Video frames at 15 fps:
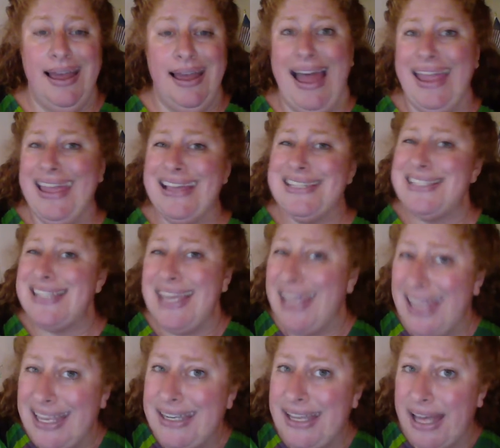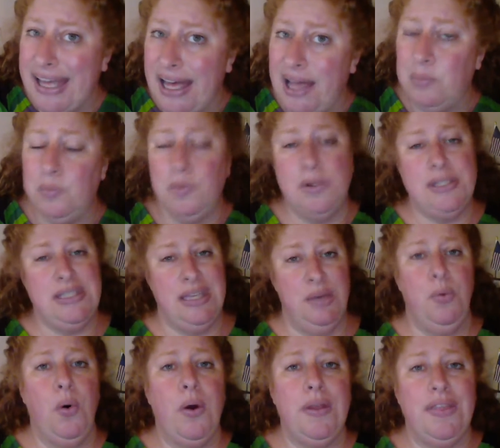I guess the income was the
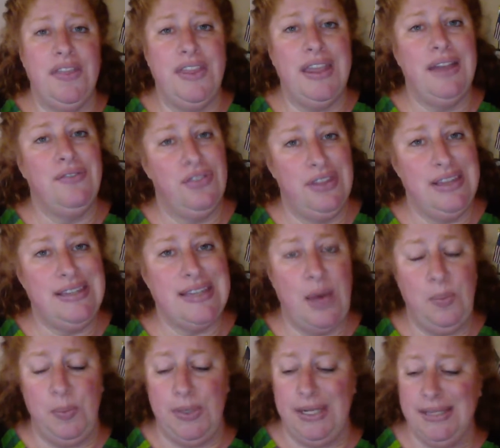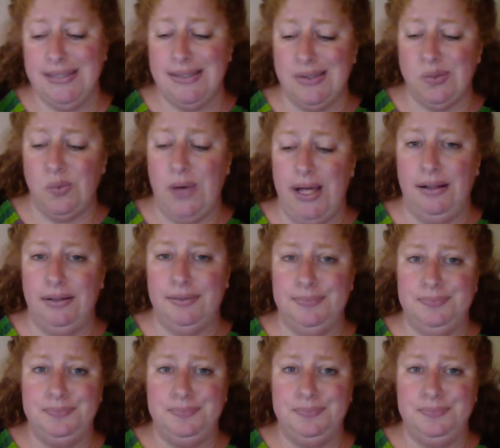important thing for these companies as well.